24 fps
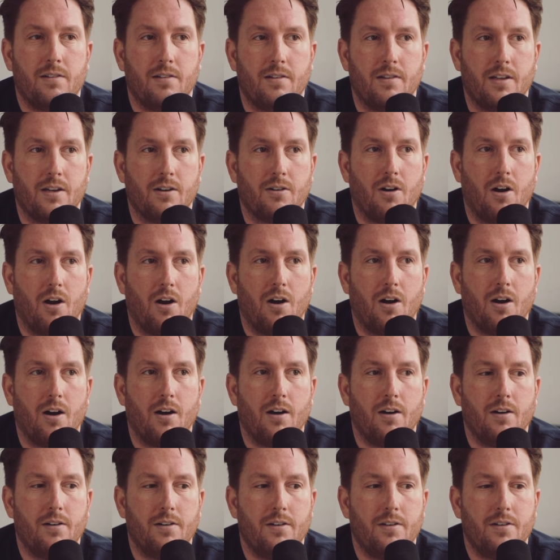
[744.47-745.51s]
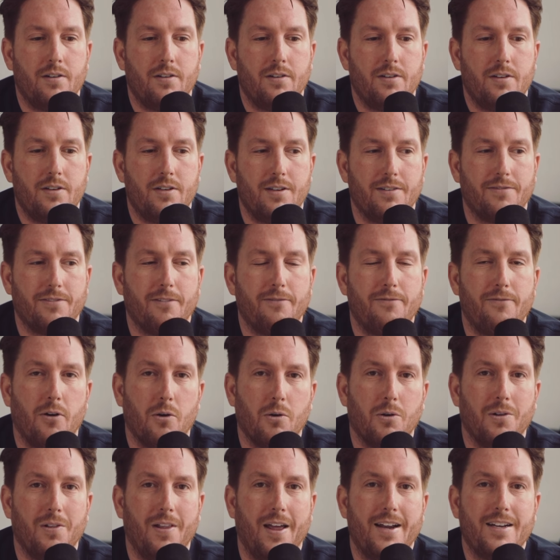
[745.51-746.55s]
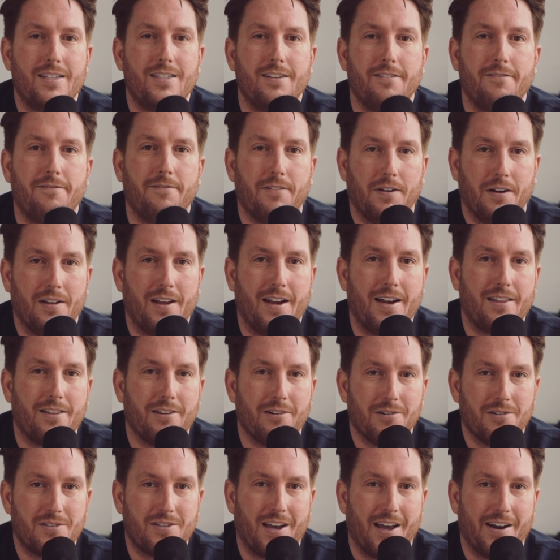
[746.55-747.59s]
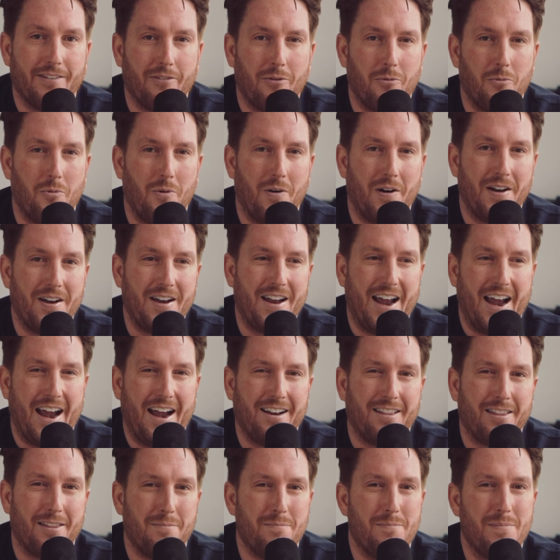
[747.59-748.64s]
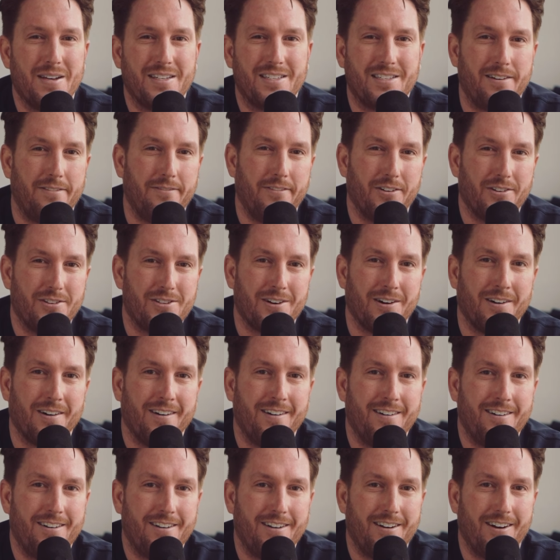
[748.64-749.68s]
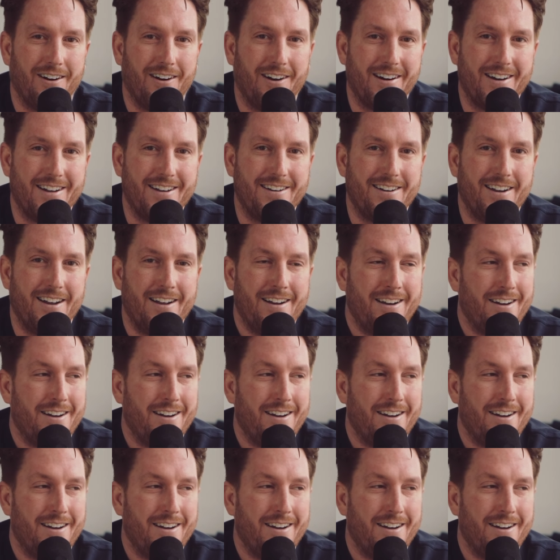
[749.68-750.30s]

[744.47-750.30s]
there are different focal lengths that feel like there's kind of a 1/8 mist filter on it.